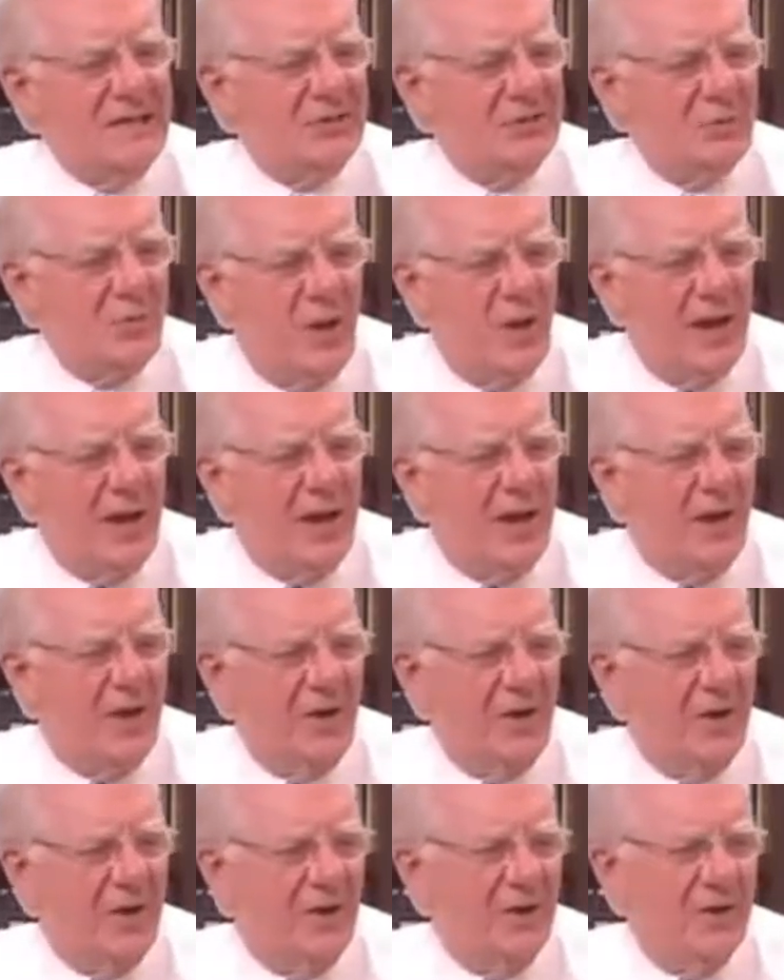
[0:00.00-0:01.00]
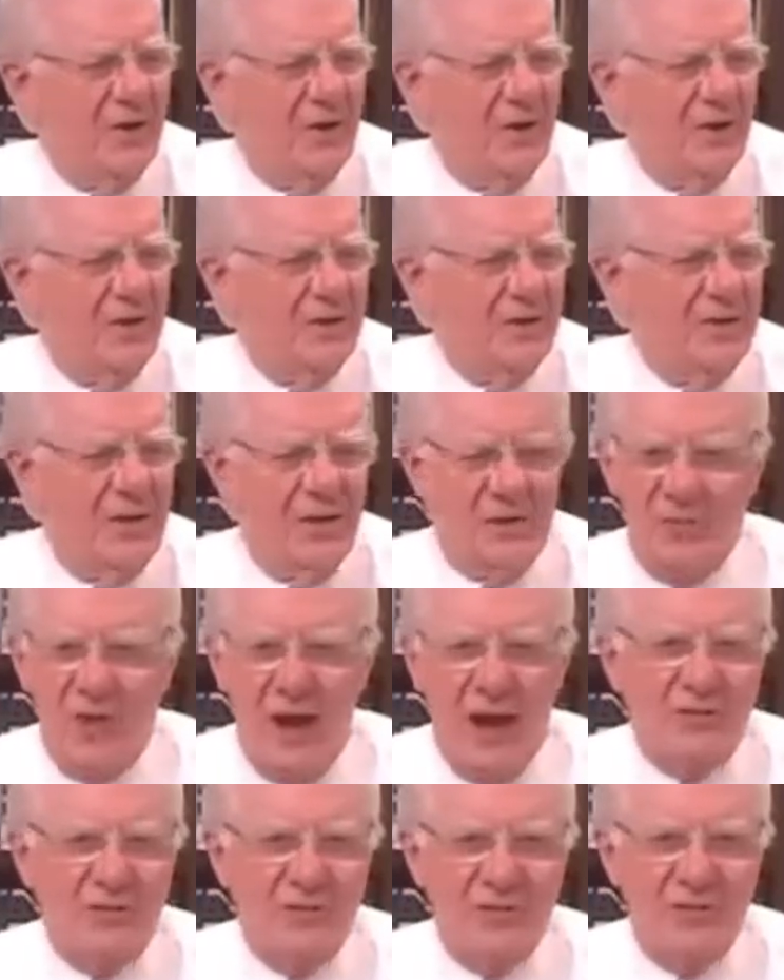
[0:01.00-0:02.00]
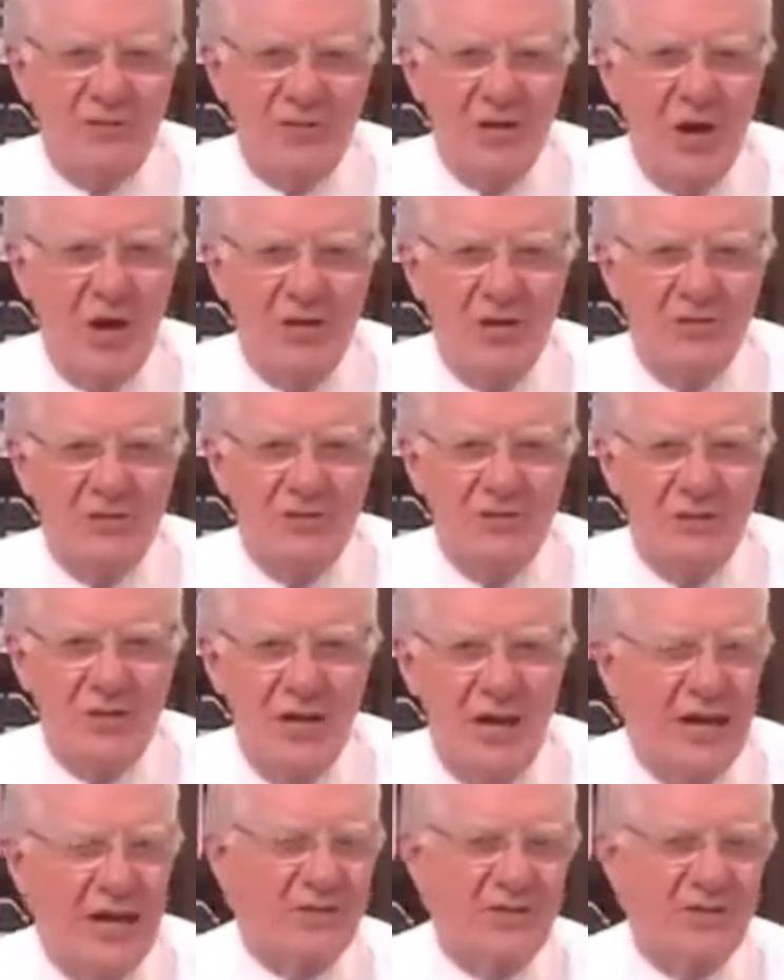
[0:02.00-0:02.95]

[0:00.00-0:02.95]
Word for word: is where the attraction starts.